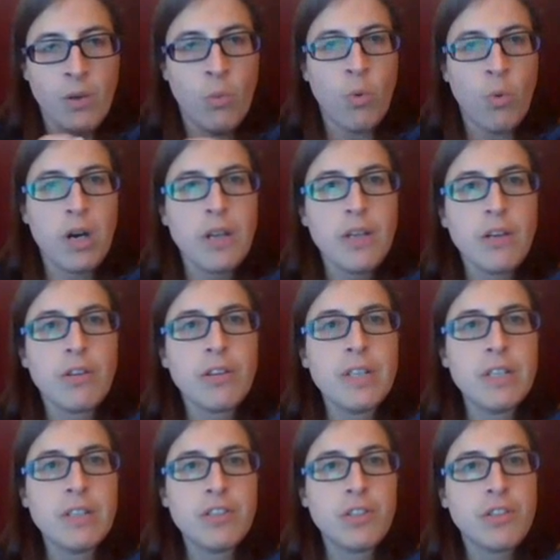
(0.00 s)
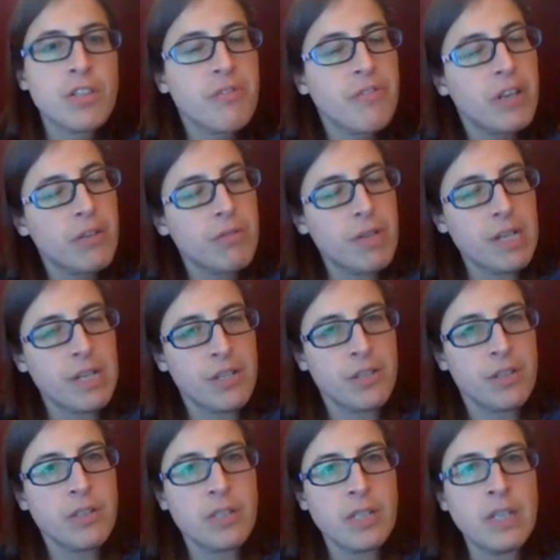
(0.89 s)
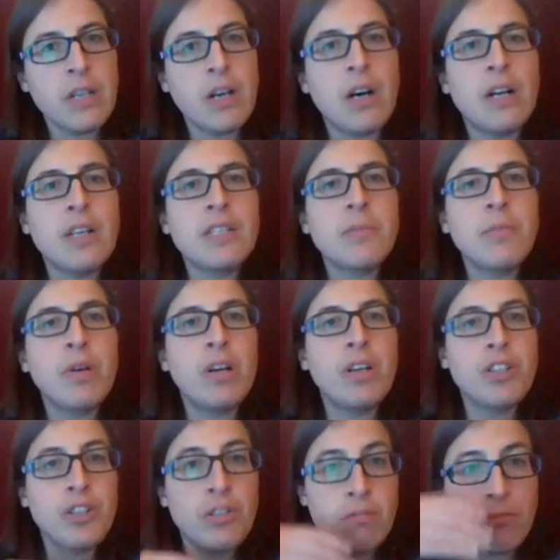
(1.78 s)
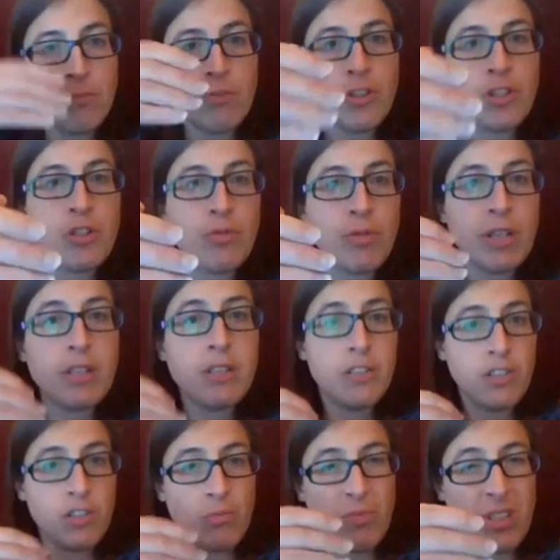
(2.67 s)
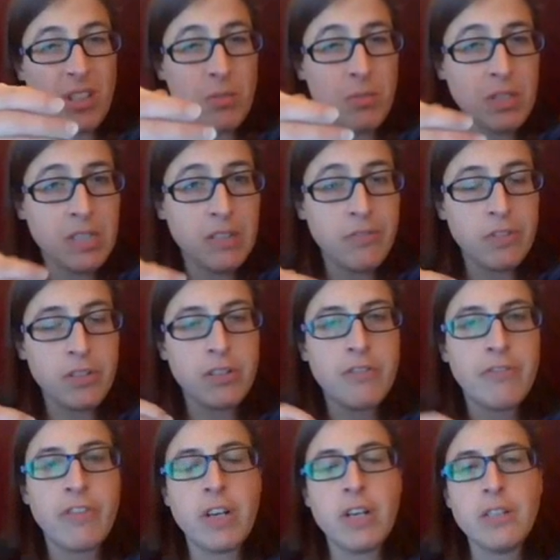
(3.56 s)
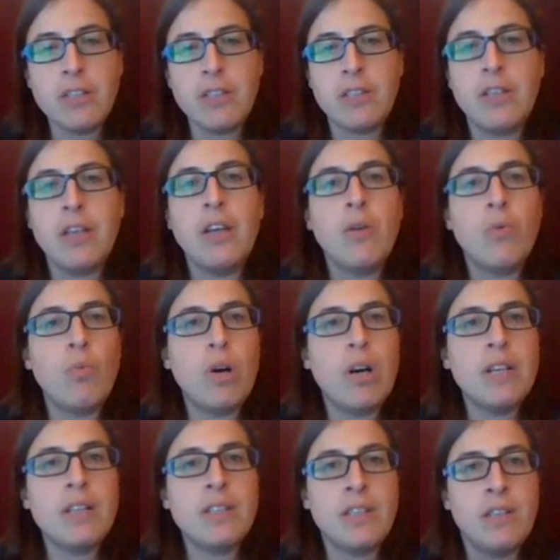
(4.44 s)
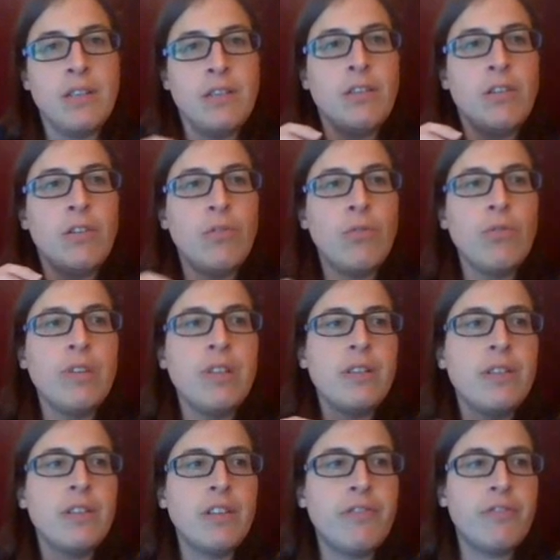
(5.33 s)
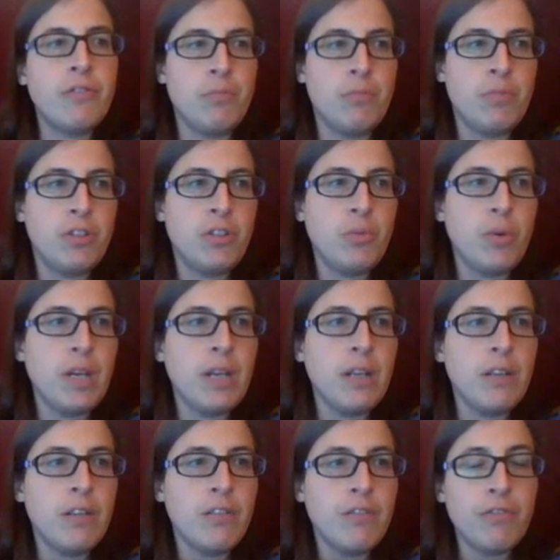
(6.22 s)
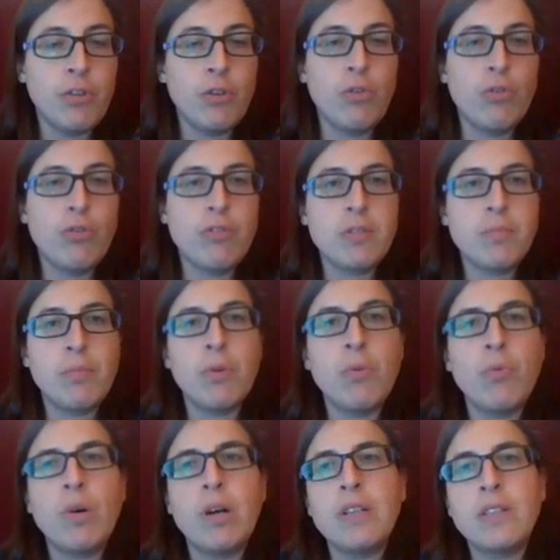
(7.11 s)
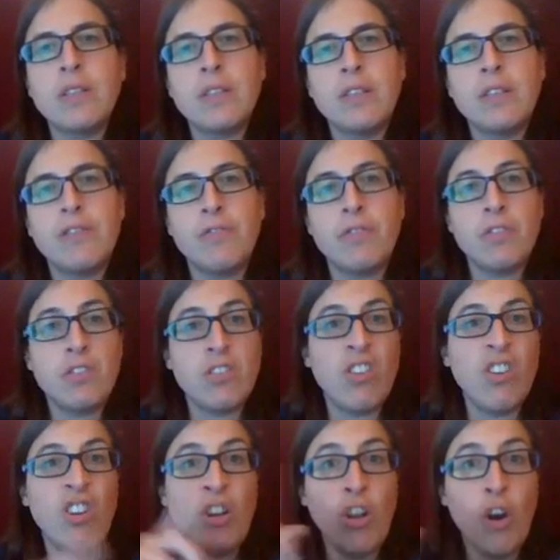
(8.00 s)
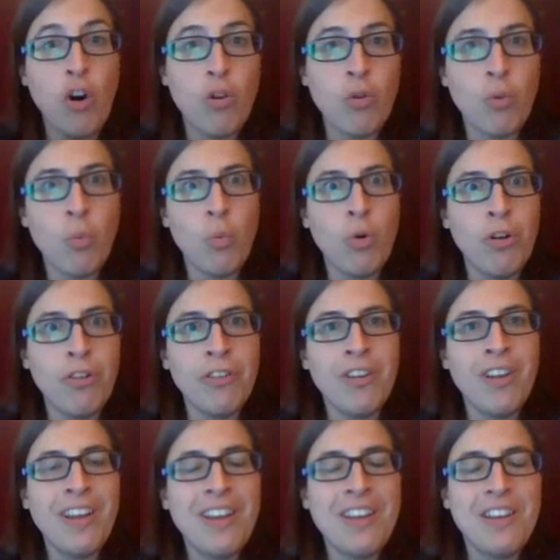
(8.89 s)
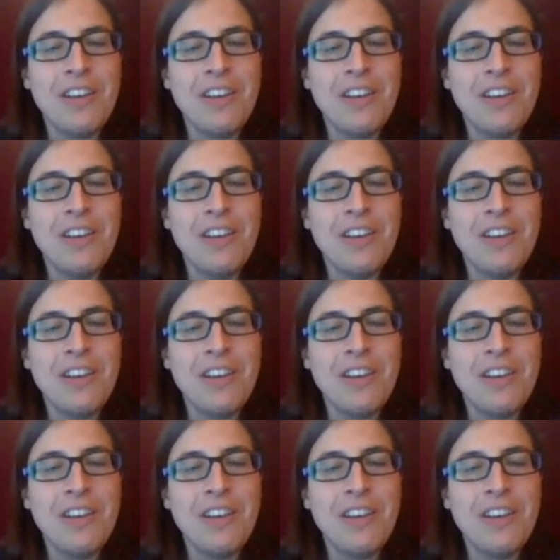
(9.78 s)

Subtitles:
Why are there such variations in ice margin retreat and sometimes even advance? Why is it not only different between the fjords, but why is it different along one